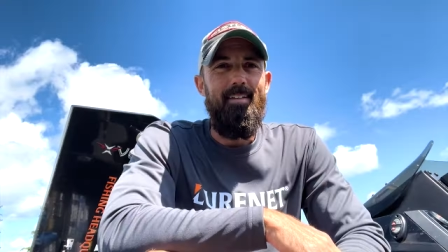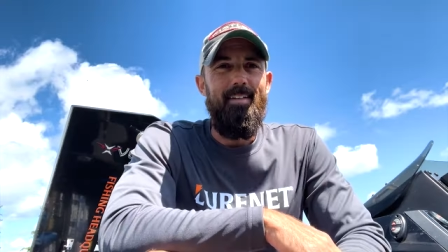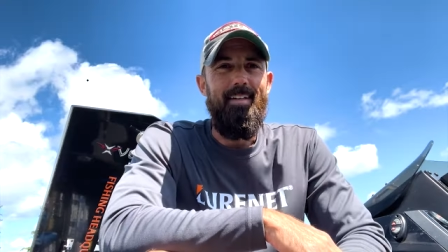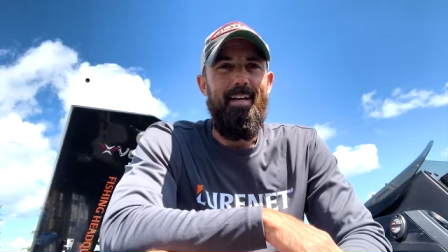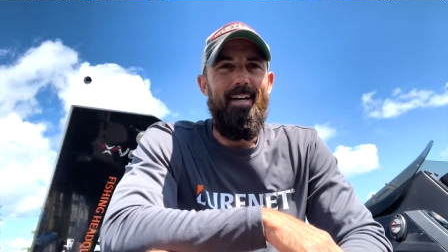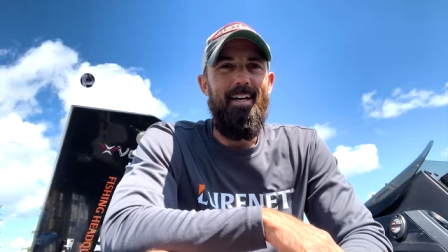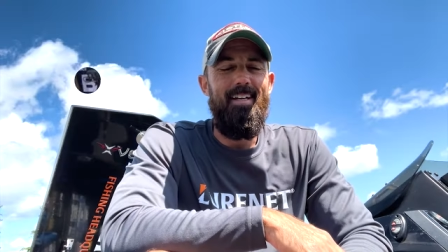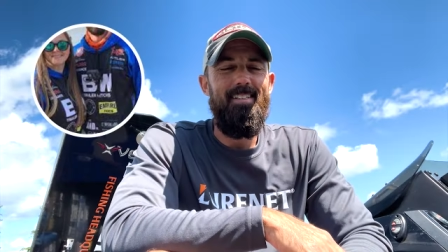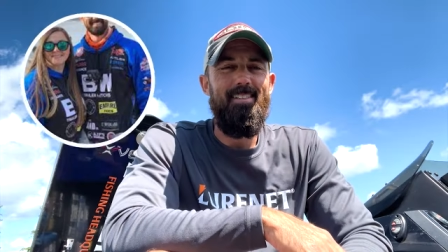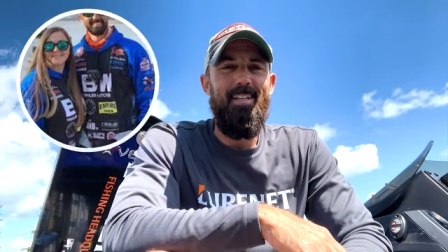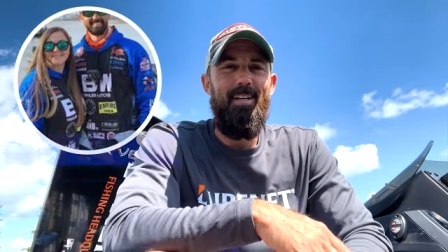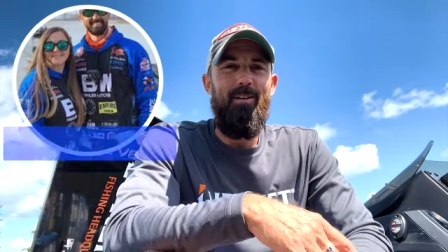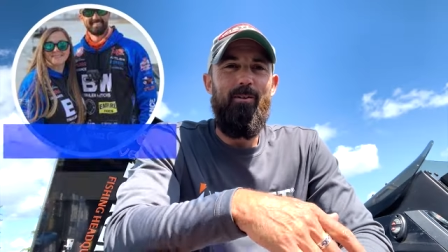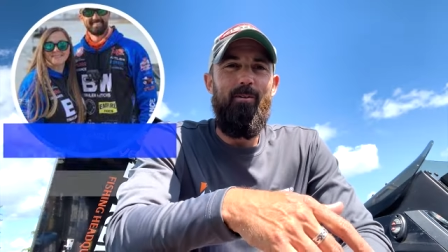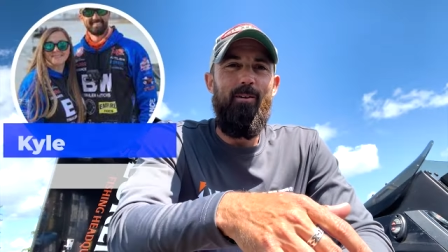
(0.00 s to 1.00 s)
Hey guys,
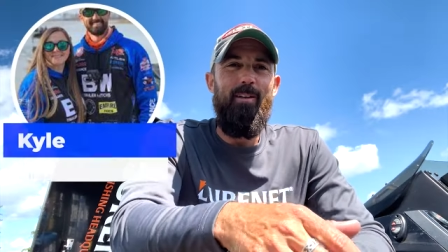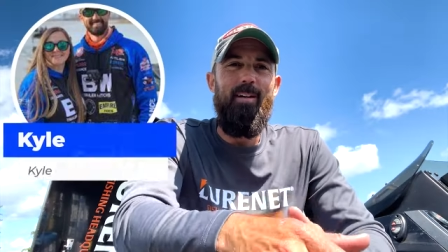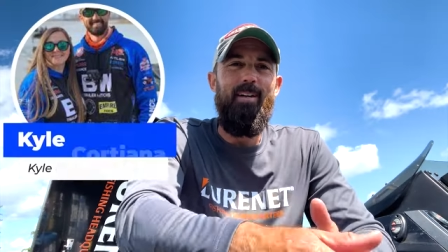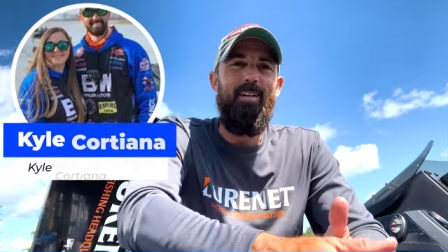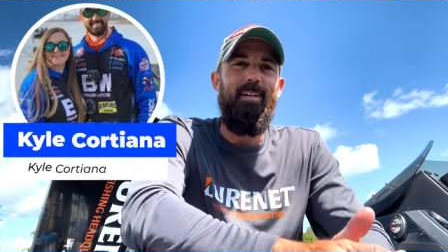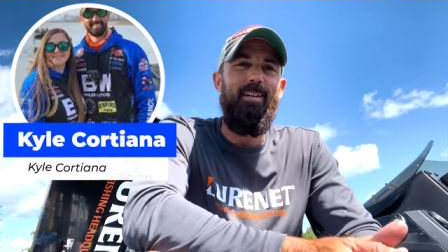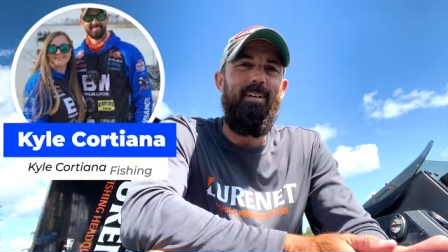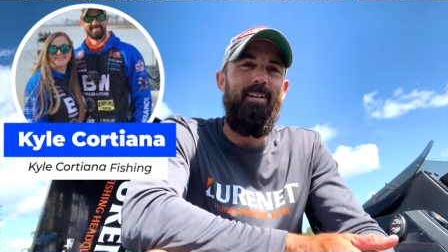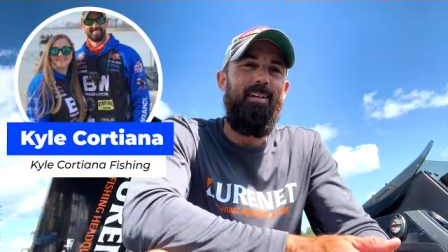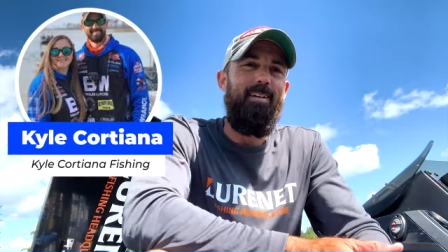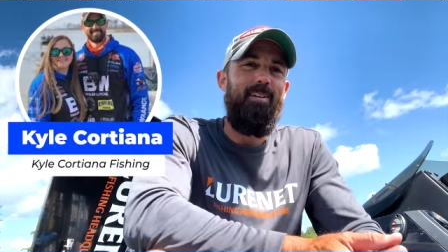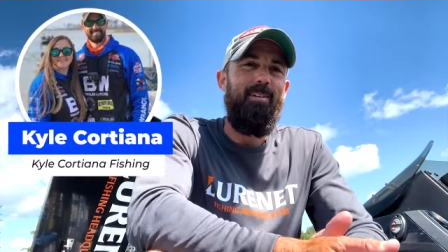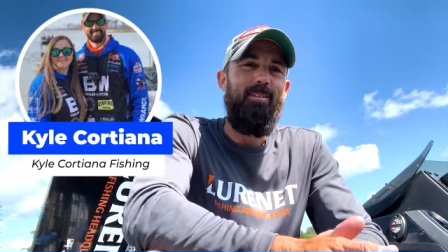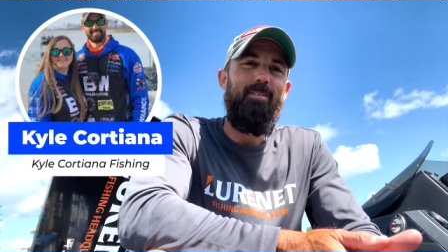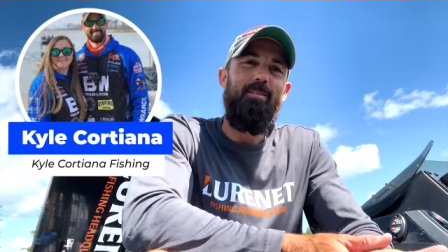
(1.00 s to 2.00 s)
Kyle Cortiana
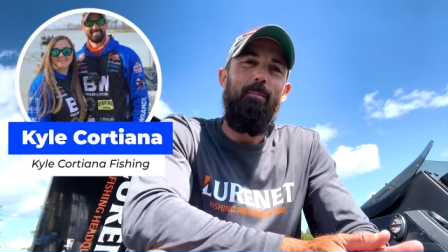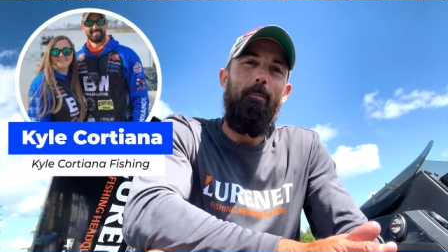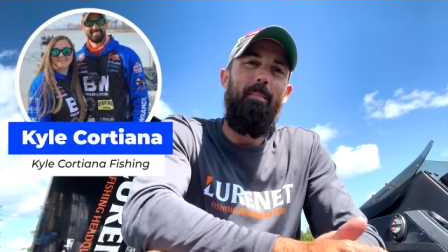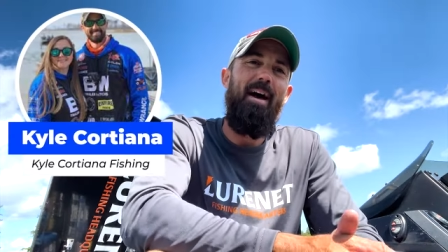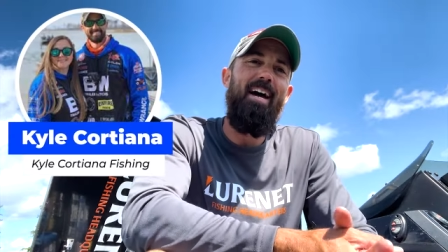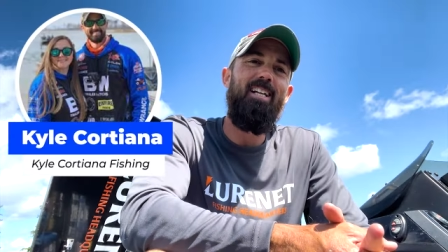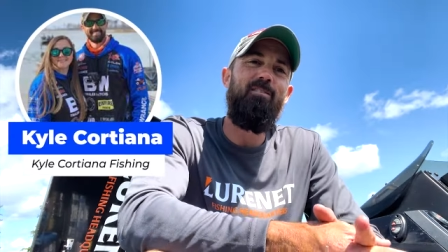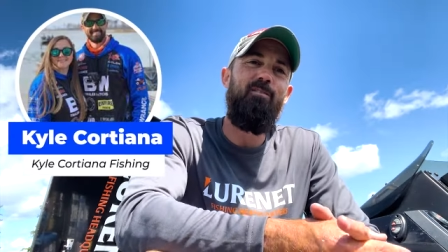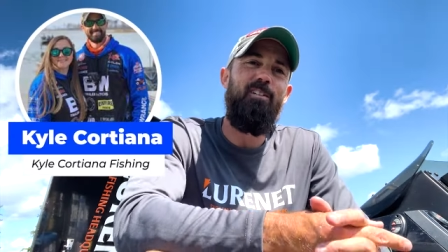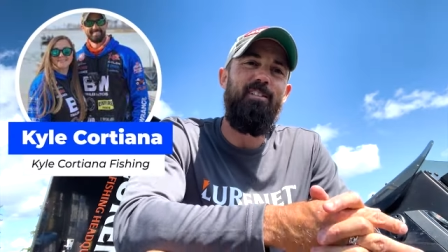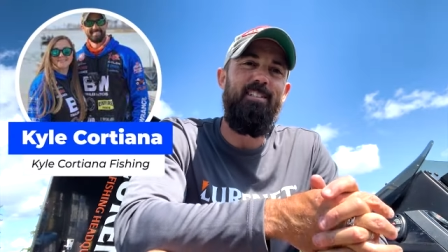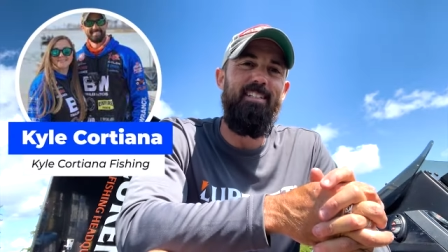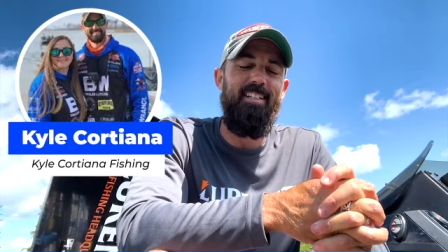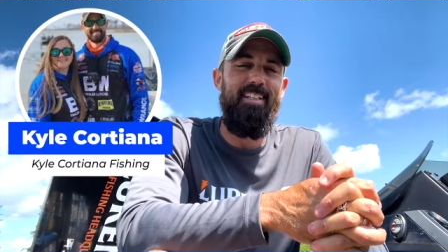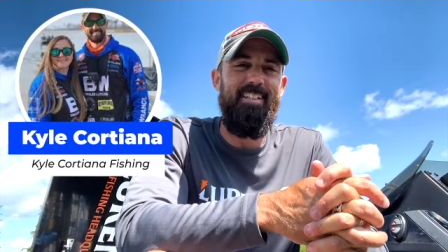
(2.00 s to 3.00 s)
here, Bass
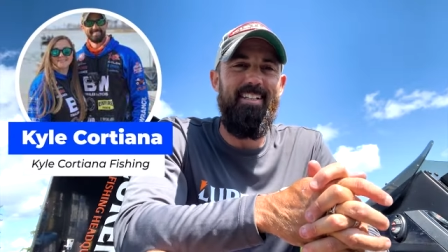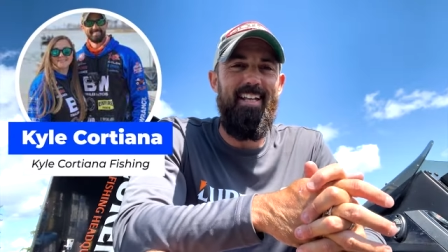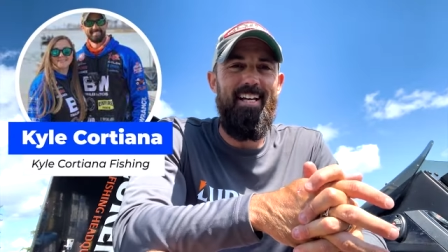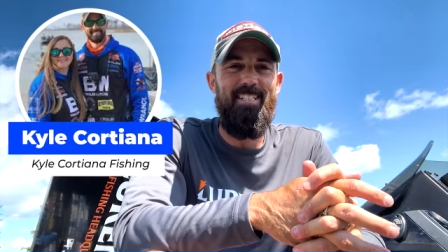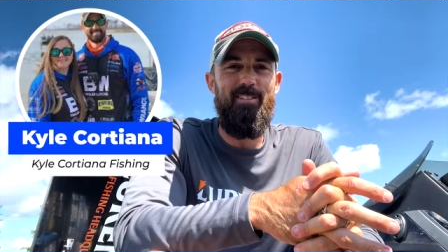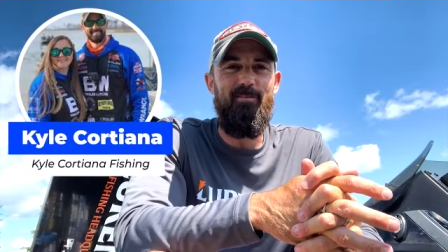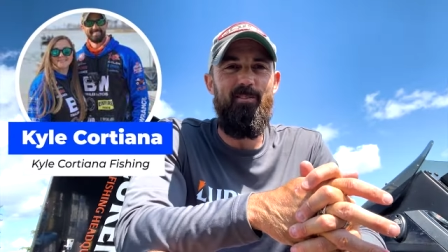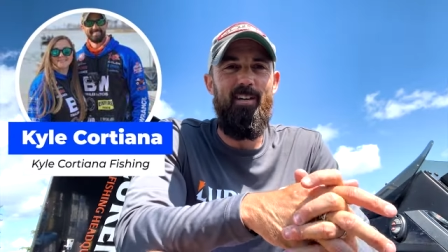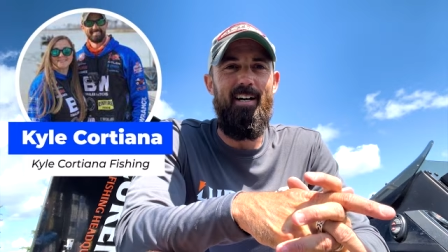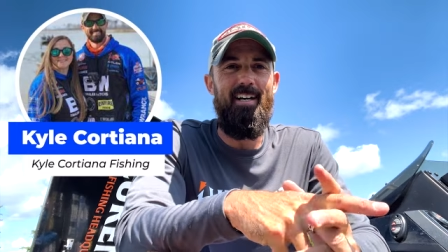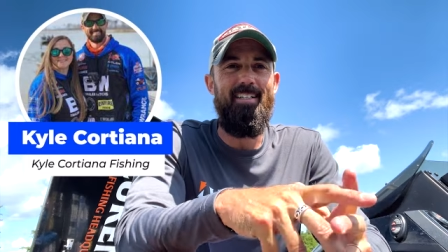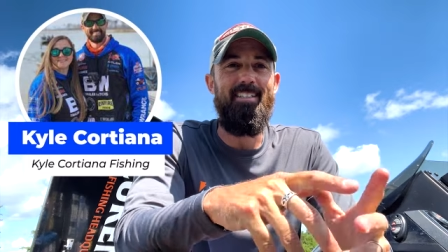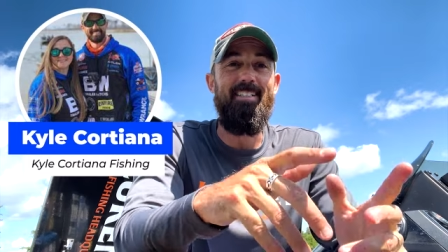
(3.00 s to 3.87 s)
Fishing Declassified.